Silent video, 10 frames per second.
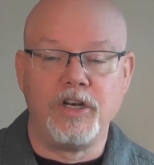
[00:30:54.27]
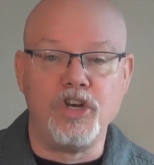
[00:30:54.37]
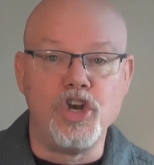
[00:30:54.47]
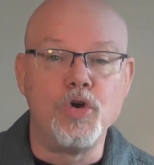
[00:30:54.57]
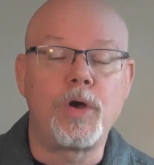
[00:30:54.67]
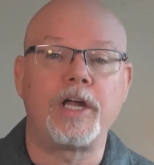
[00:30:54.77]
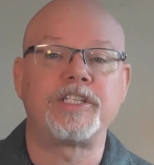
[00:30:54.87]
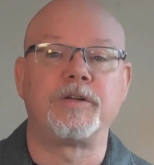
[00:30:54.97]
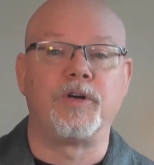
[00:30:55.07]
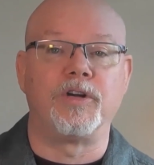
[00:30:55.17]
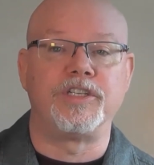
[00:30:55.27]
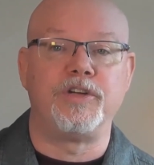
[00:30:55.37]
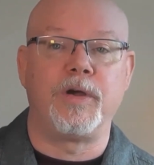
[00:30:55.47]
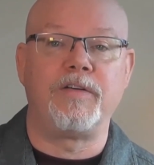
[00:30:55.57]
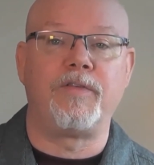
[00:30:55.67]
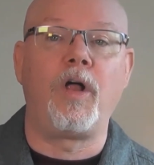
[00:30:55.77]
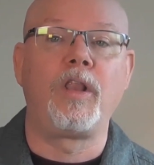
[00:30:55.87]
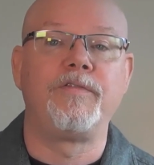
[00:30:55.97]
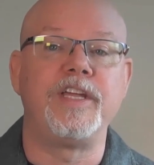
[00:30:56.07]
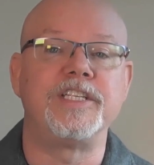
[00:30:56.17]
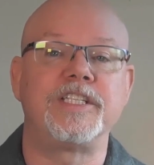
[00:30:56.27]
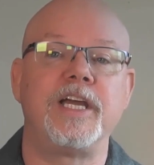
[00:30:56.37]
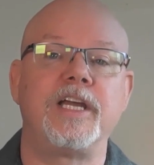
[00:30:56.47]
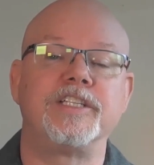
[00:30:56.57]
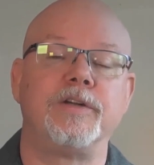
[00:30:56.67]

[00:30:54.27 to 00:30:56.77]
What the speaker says: new customers, you have all of these things.